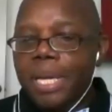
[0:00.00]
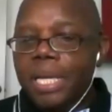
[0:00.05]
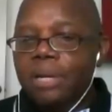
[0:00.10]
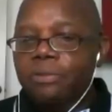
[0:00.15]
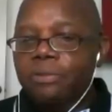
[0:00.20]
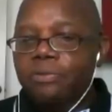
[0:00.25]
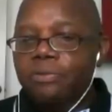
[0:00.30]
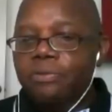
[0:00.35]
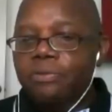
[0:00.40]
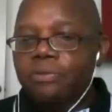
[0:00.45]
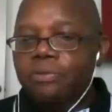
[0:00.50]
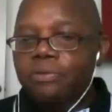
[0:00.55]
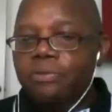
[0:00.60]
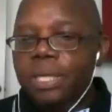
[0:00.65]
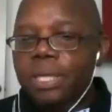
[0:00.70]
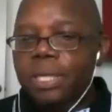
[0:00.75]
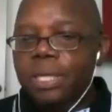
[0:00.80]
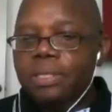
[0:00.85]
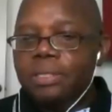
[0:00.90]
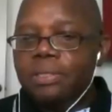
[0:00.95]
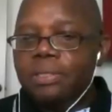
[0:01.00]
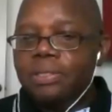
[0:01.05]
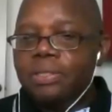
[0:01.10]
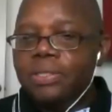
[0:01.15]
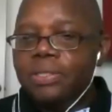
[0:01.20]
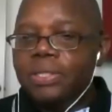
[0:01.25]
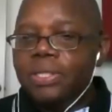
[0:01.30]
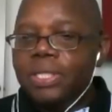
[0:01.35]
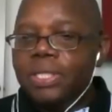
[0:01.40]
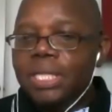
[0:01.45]
in the Philippines,
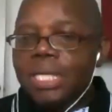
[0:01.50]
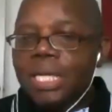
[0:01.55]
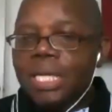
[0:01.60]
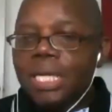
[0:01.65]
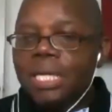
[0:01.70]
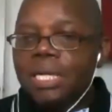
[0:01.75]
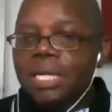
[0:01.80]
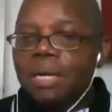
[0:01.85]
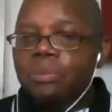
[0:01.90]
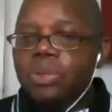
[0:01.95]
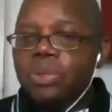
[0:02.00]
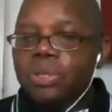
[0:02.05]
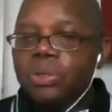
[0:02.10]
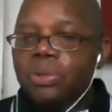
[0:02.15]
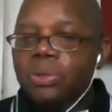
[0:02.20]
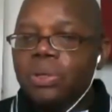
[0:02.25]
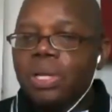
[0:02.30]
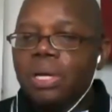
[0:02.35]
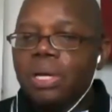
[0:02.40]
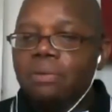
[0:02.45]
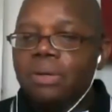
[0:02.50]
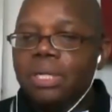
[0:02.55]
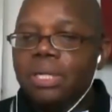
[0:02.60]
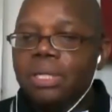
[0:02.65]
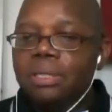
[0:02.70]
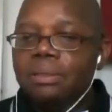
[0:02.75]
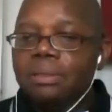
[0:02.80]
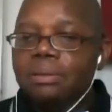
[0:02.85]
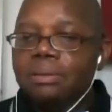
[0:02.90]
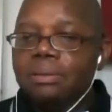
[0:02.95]
and I'm still
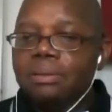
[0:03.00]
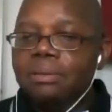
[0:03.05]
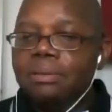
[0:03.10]
loving it.